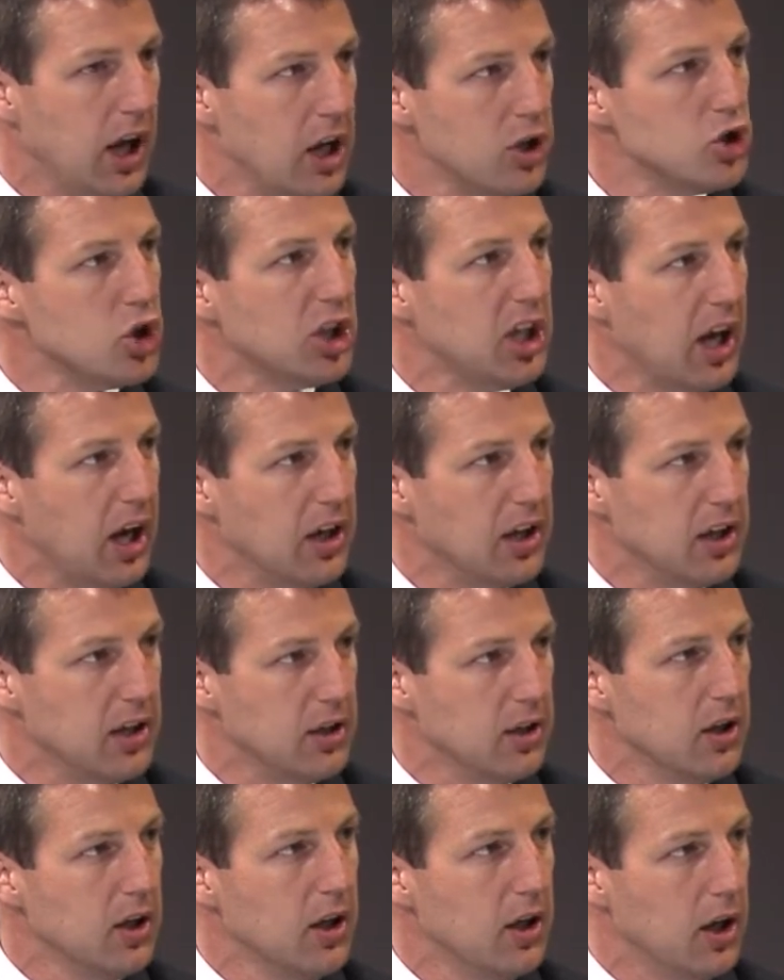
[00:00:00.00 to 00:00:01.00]

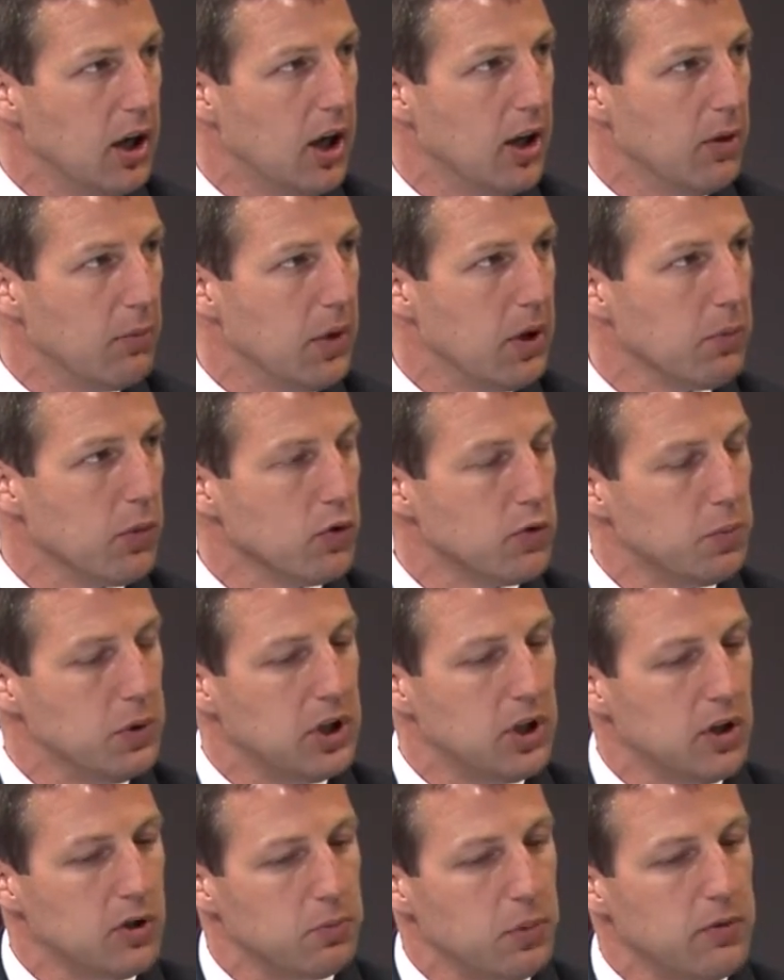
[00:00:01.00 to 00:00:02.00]
educating other members because